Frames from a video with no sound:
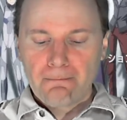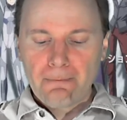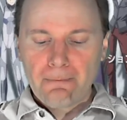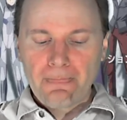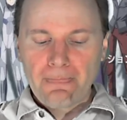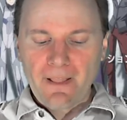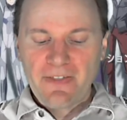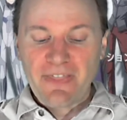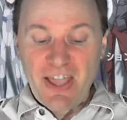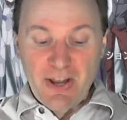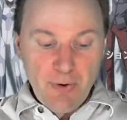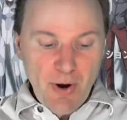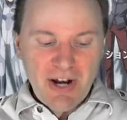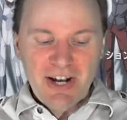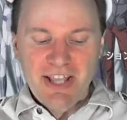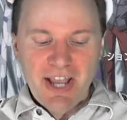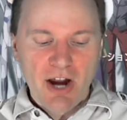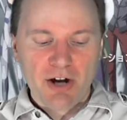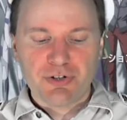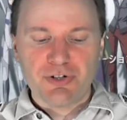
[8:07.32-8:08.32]
created
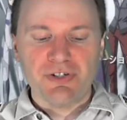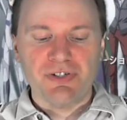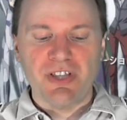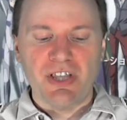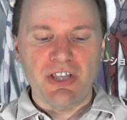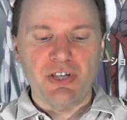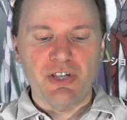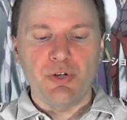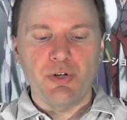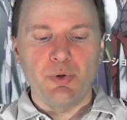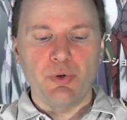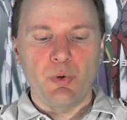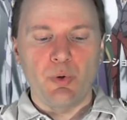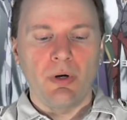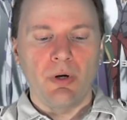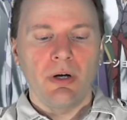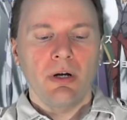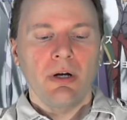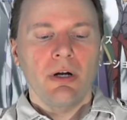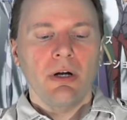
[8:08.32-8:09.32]
characters that you
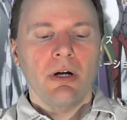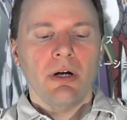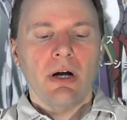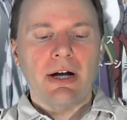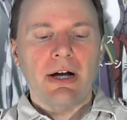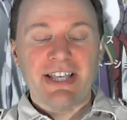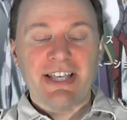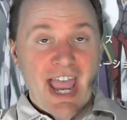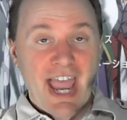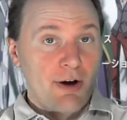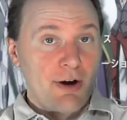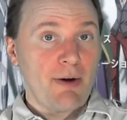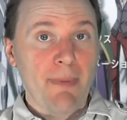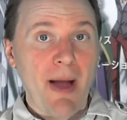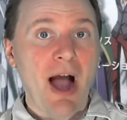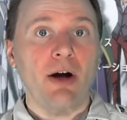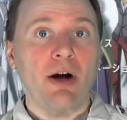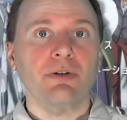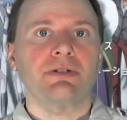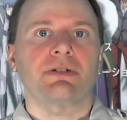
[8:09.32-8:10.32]
care
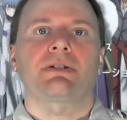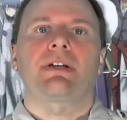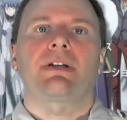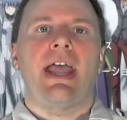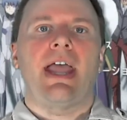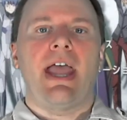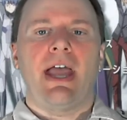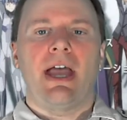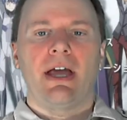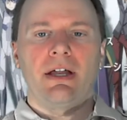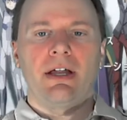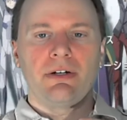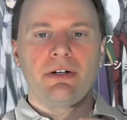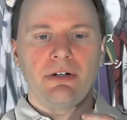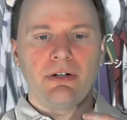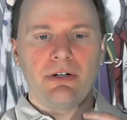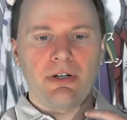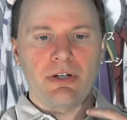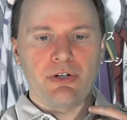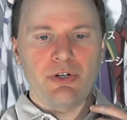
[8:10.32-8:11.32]
about and
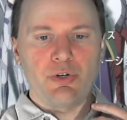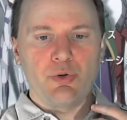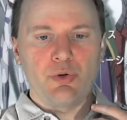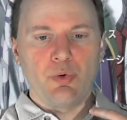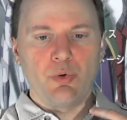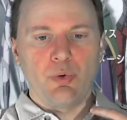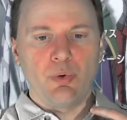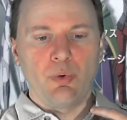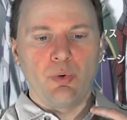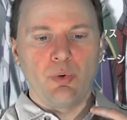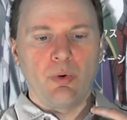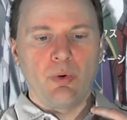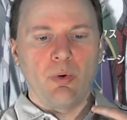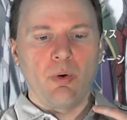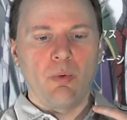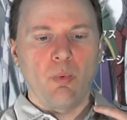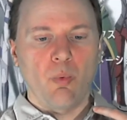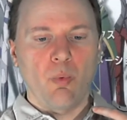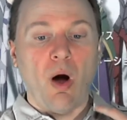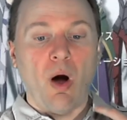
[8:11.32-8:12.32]
you
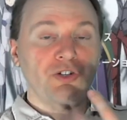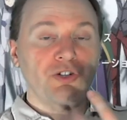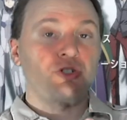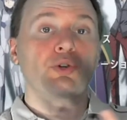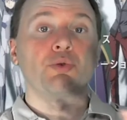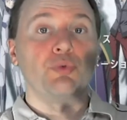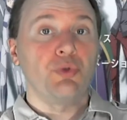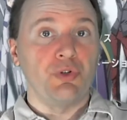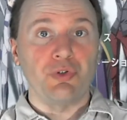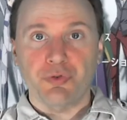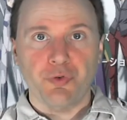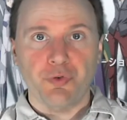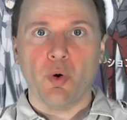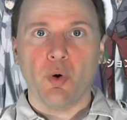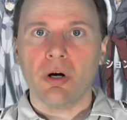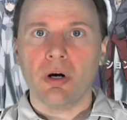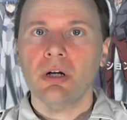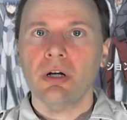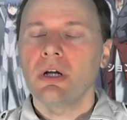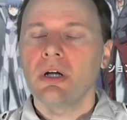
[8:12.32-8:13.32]
want to root
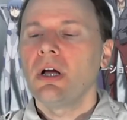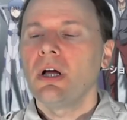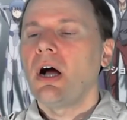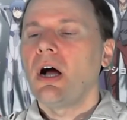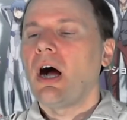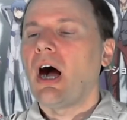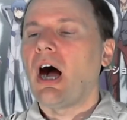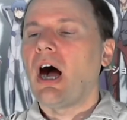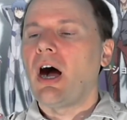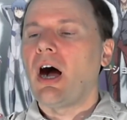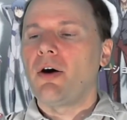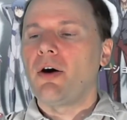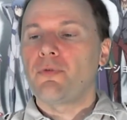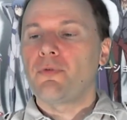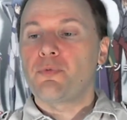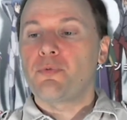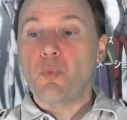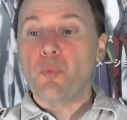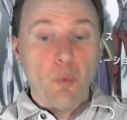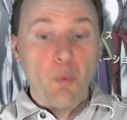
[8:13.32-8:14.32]
for.
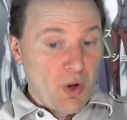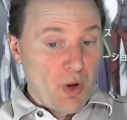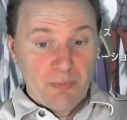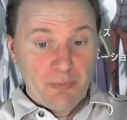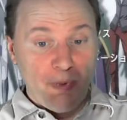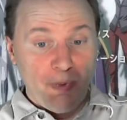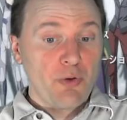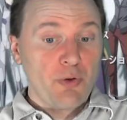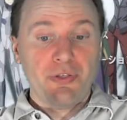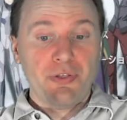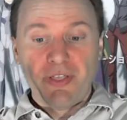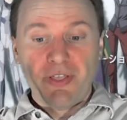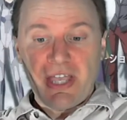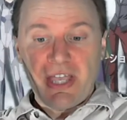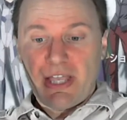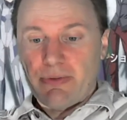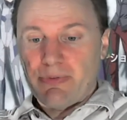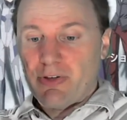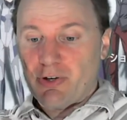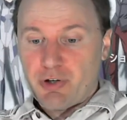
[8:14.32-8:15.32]
With both the
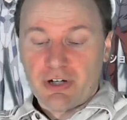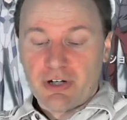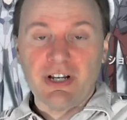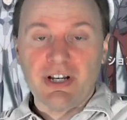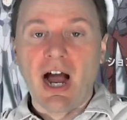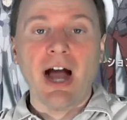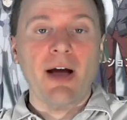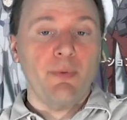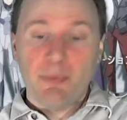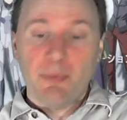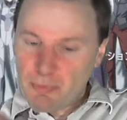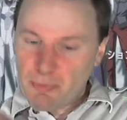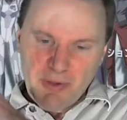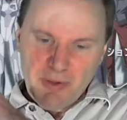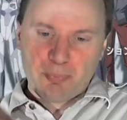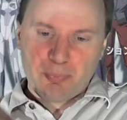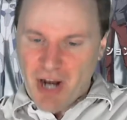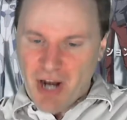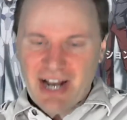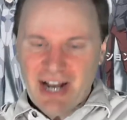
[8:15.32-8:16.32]
good guy, both the
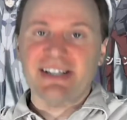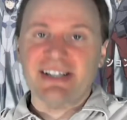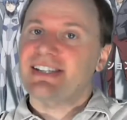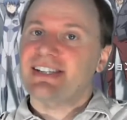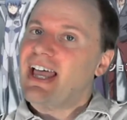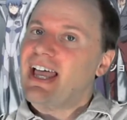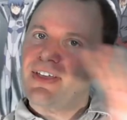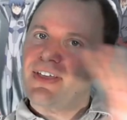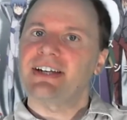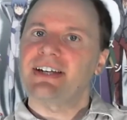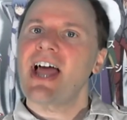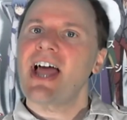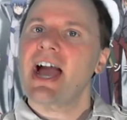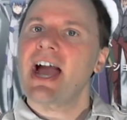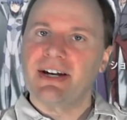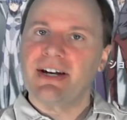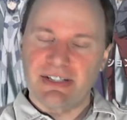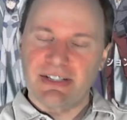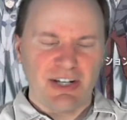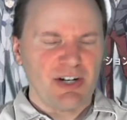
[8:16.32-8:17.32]
protagonist and the
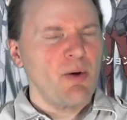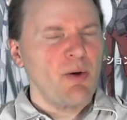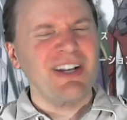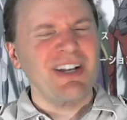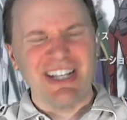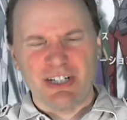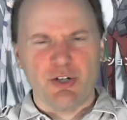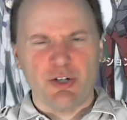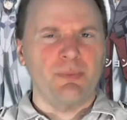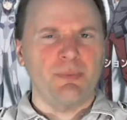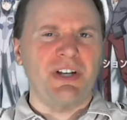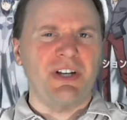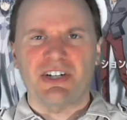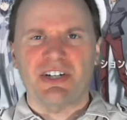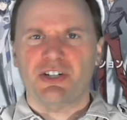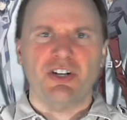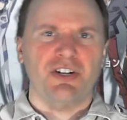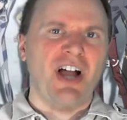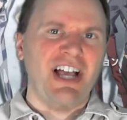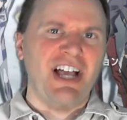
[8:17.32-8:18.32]
antagonist. I don't want to get too into good
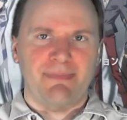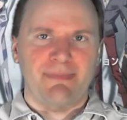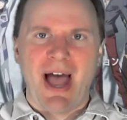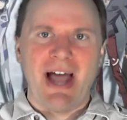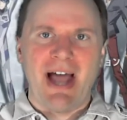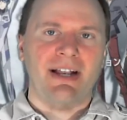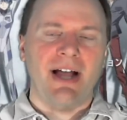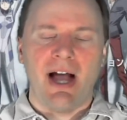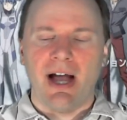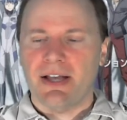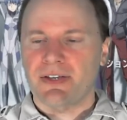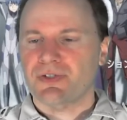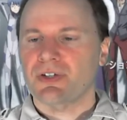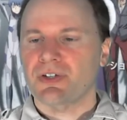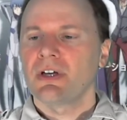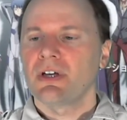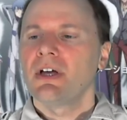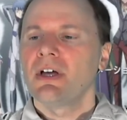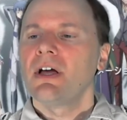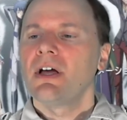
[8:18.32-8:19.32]
guys, bad guys,
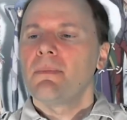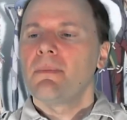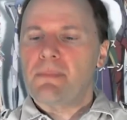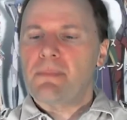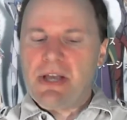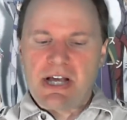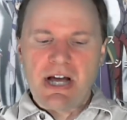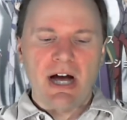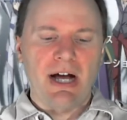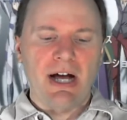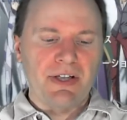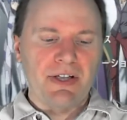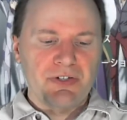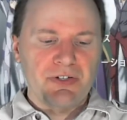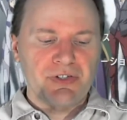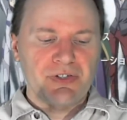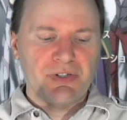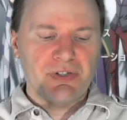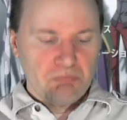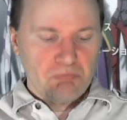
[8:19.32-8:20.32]

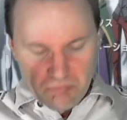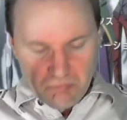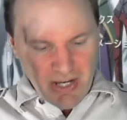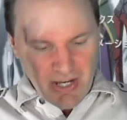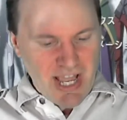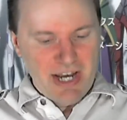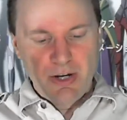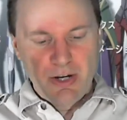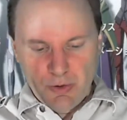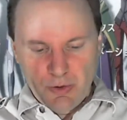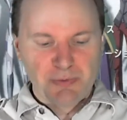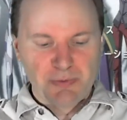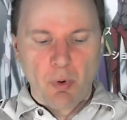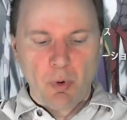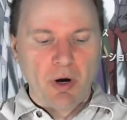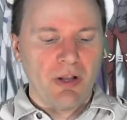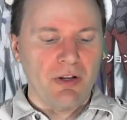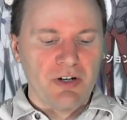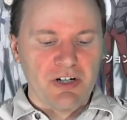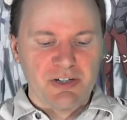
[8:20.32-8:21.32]
because, again, no
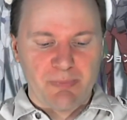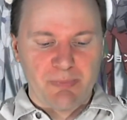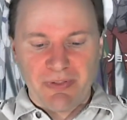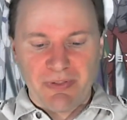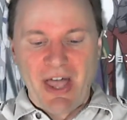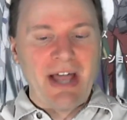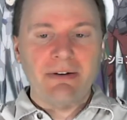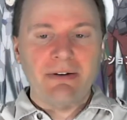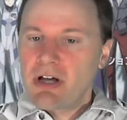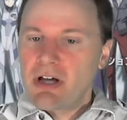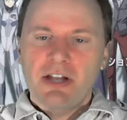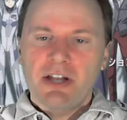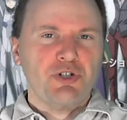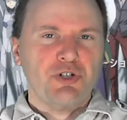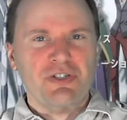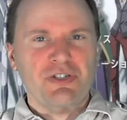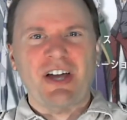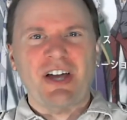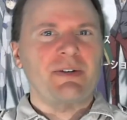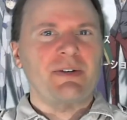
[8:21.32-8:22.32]
spoilers, but that turns
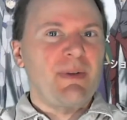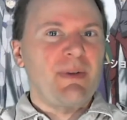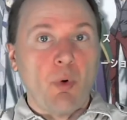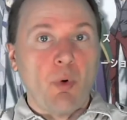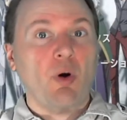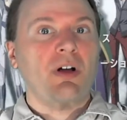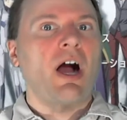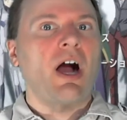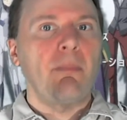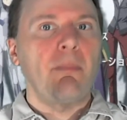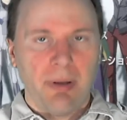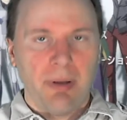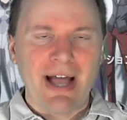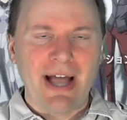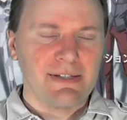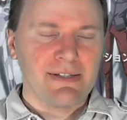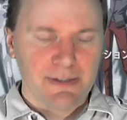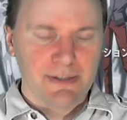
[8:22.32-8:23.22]
out to be more complex.